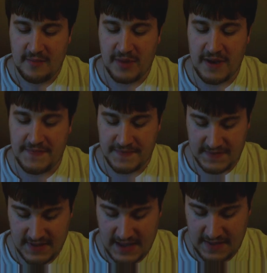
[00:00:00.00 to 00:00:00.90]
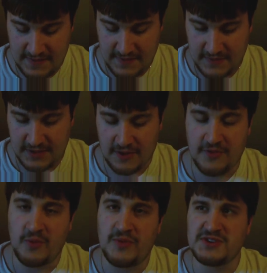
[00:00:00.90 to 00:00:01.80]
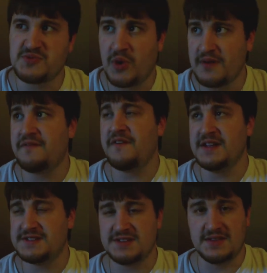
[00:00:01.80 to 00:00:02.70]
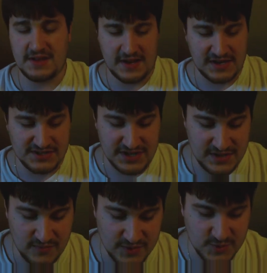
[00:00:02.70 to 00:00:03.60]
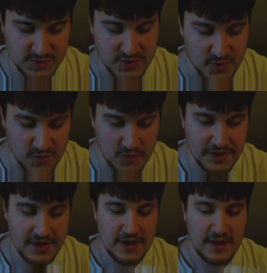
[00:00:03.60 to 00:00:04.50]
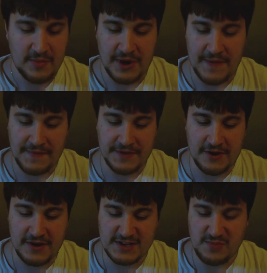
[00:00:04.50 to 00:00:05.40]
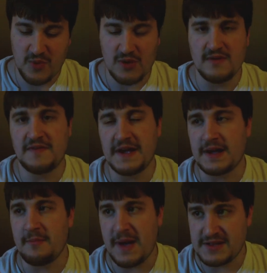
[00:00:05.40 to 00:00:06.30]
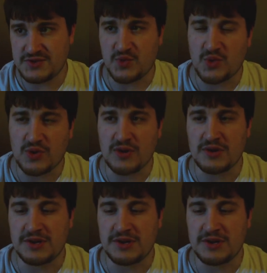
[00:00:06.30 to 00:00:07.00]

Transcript: But in, you know, the, there's one fight scene that he's in, which was cool but, you know, he's more of like a mentor.